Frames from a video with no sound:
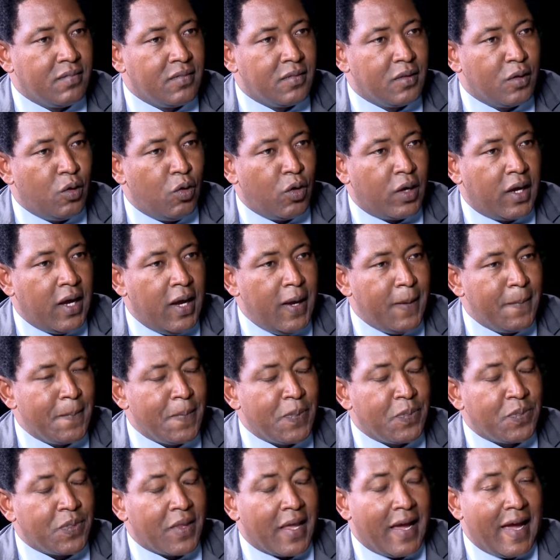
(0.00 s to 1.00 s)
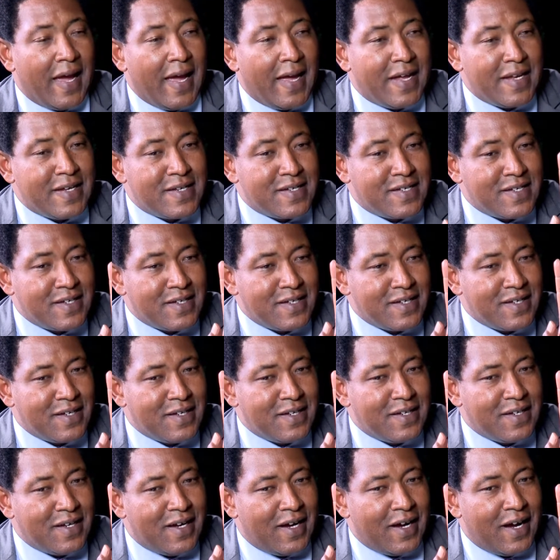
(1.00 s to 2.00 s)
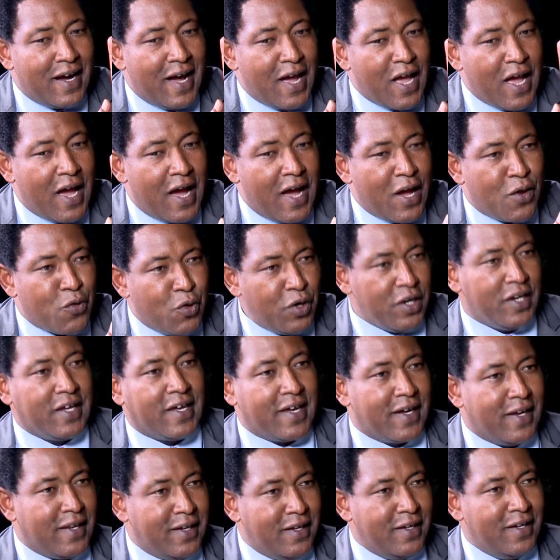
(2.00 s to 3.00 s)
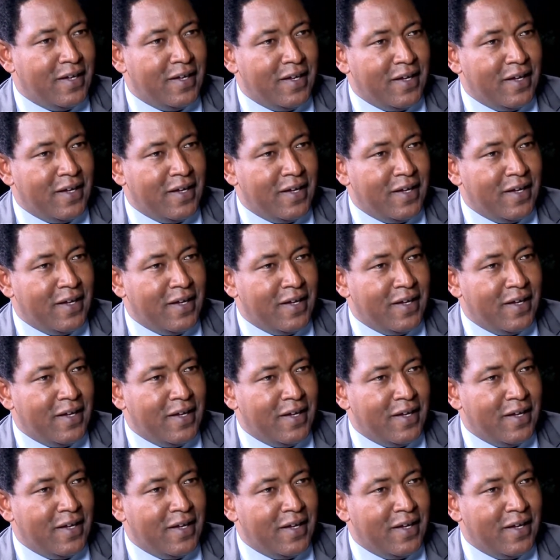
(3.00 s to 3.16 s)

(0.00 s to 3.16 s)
Okay, and ironically,